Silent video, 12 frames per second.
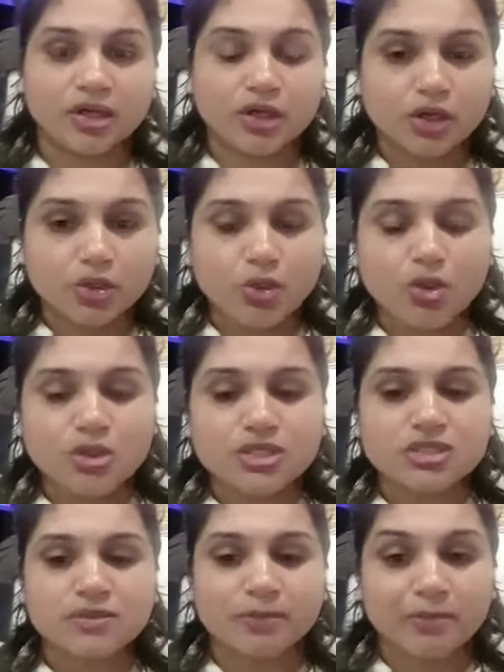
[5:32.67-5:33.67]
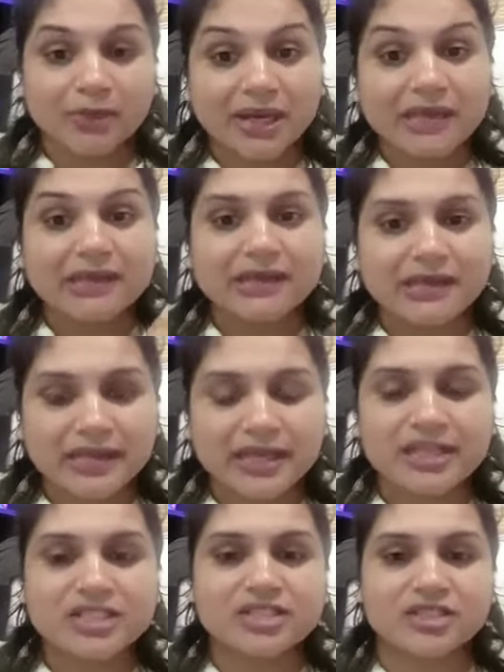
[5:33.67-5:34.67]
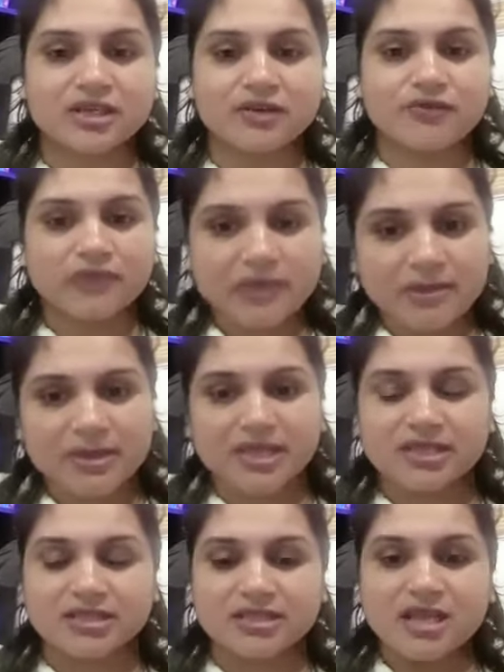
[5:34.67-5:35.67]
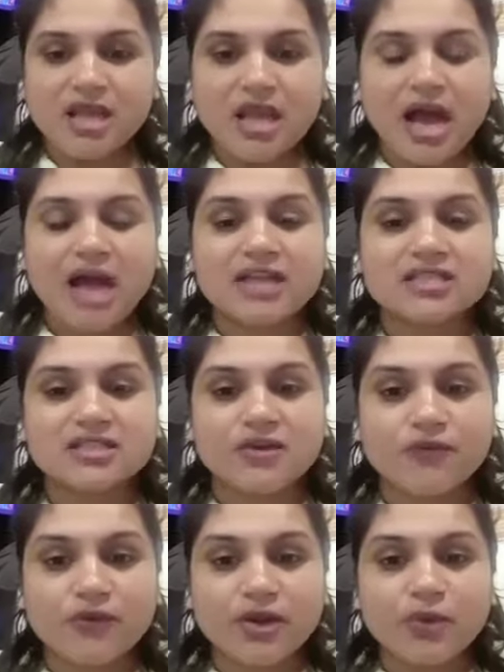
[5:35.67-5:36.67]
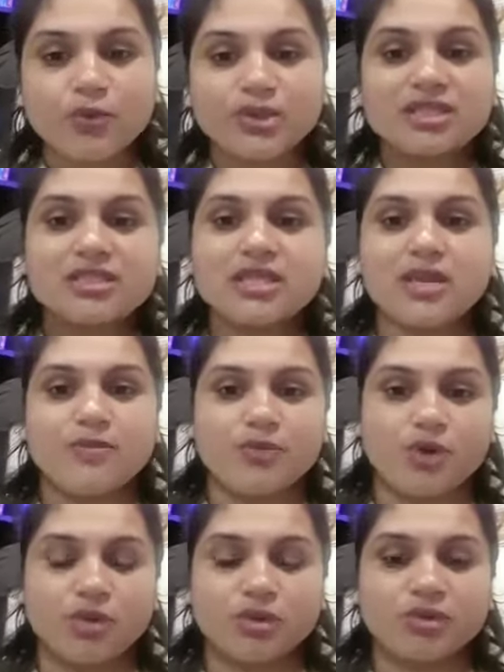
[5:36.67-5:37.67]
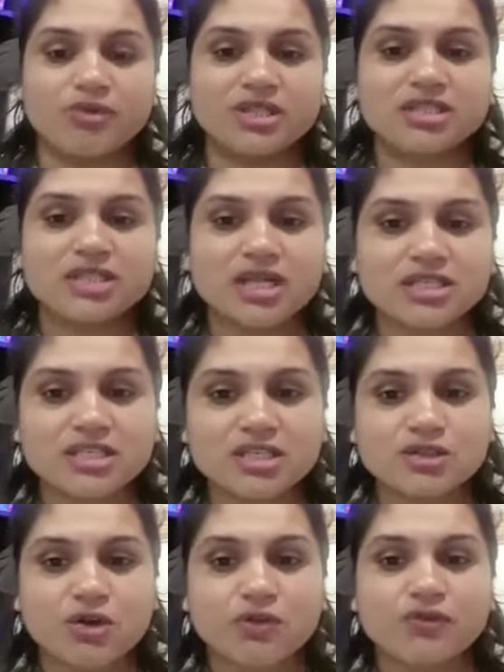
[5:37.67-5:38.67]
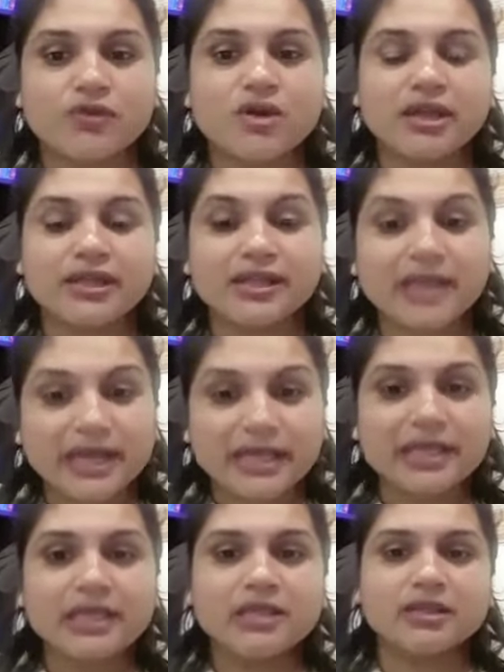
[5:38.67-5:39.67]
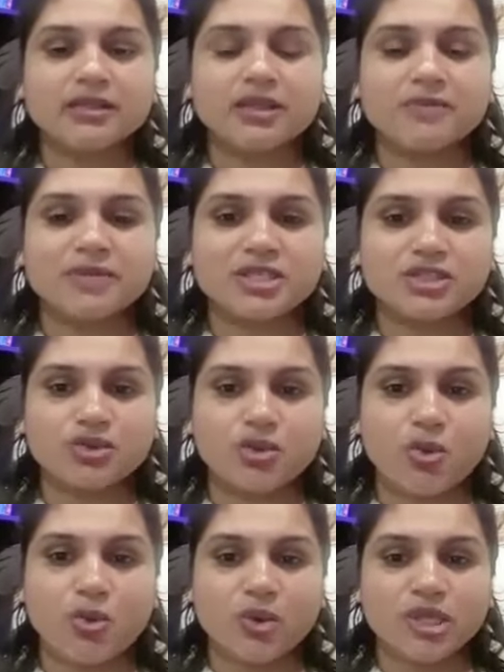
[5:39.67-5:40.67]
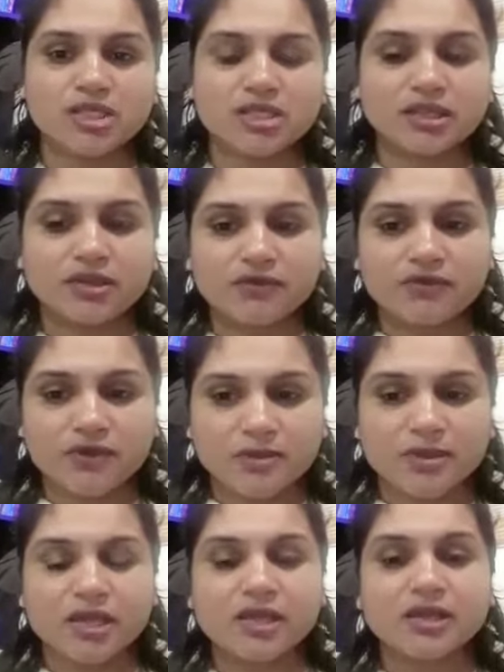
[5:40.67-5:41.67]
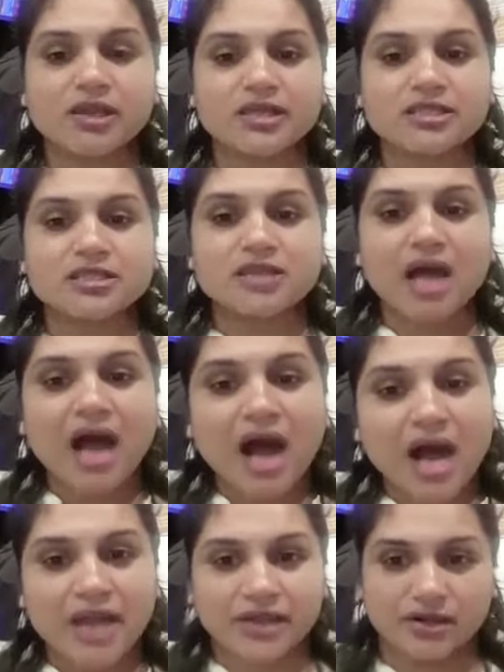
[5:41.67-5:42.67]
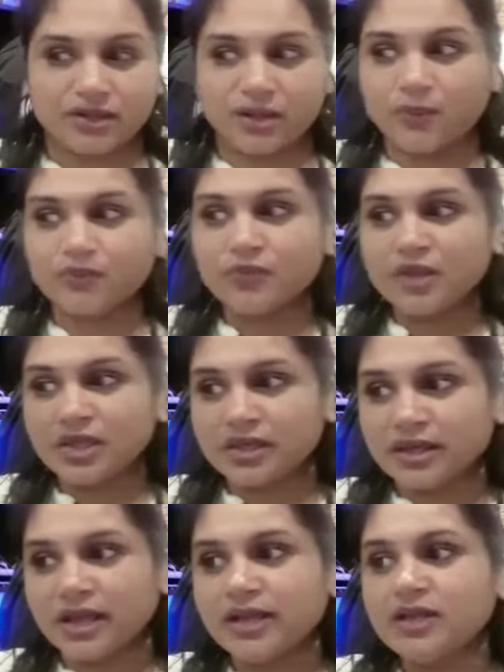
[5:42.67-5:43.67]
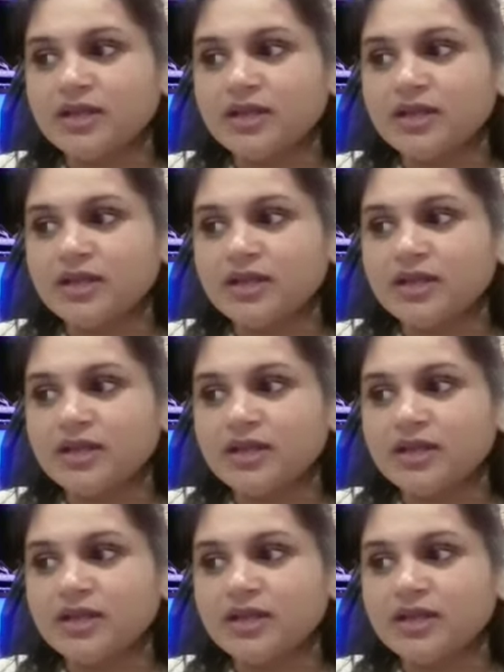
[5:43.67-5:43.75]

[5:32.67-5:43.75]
close blood relation females are suffering with the same problem, the chances of getting the PCOS in the female is higher now, right?